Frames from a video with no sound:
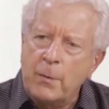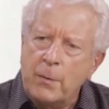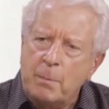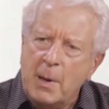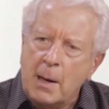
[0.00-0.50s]
of
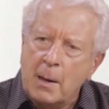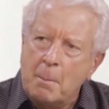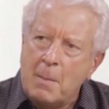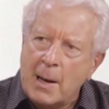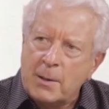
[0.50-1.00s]

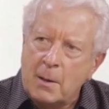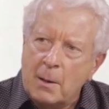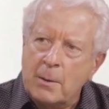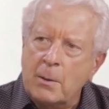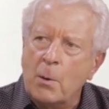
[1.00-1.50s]
being
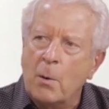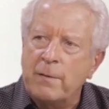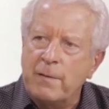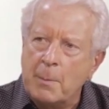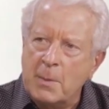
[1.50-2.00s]
masculine
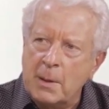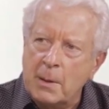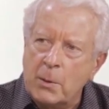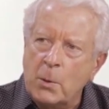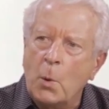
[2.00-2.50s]
or
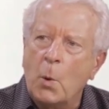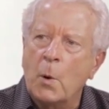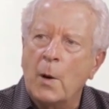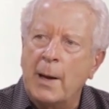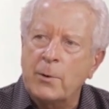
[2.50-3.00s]
feminine
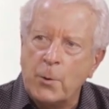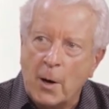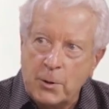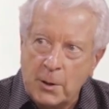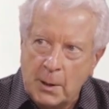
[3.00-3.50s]
or
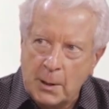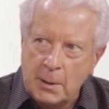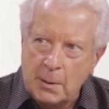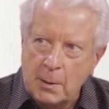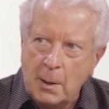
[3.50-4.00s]

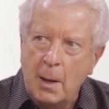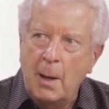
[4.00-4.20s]
androgynous.